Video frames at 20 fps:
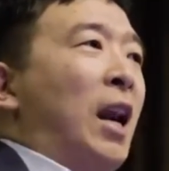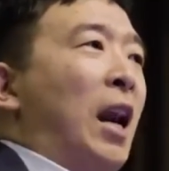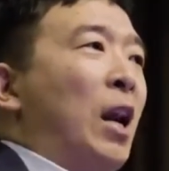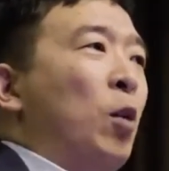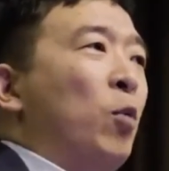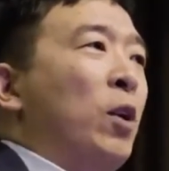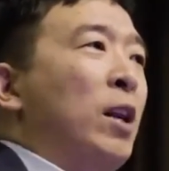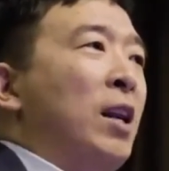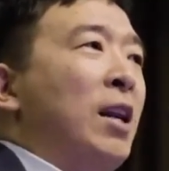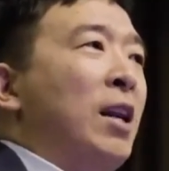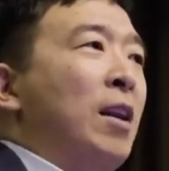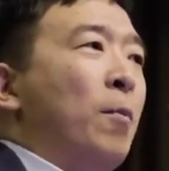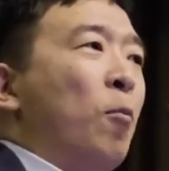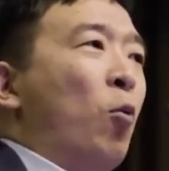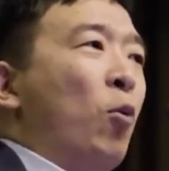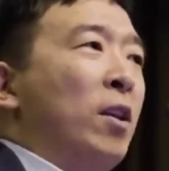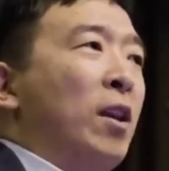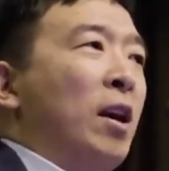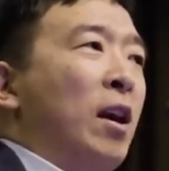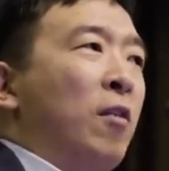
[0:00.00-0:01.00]
and we need it
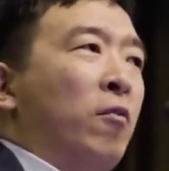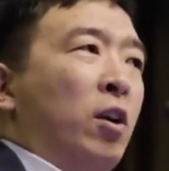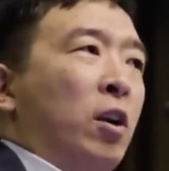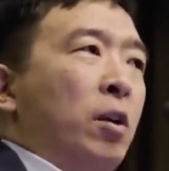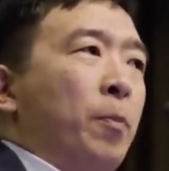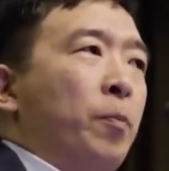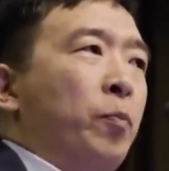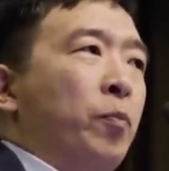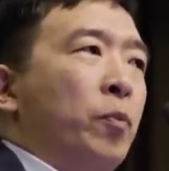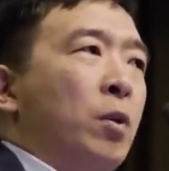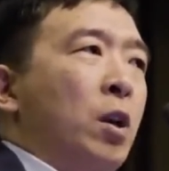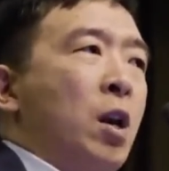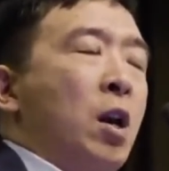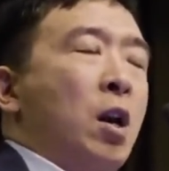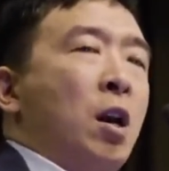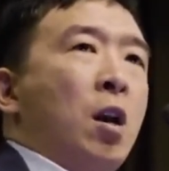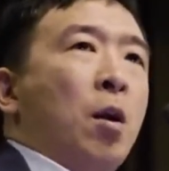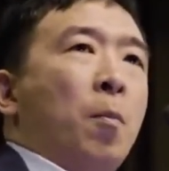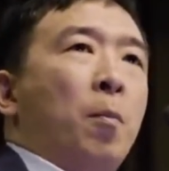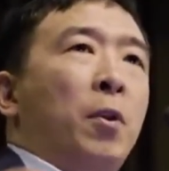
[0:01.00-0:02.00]
more than ever.
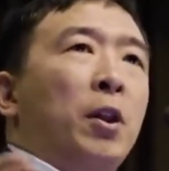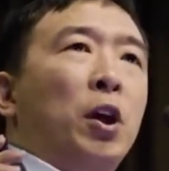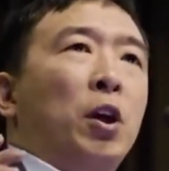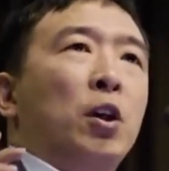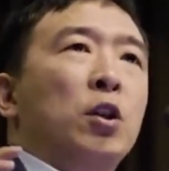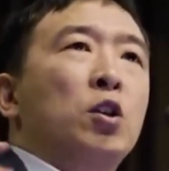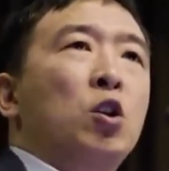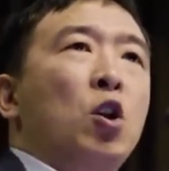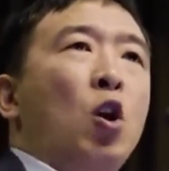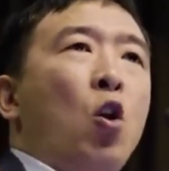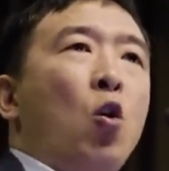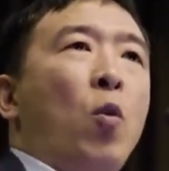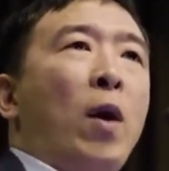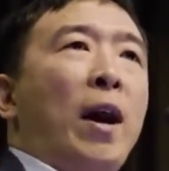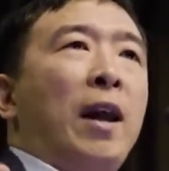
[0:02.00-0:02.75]
But there is no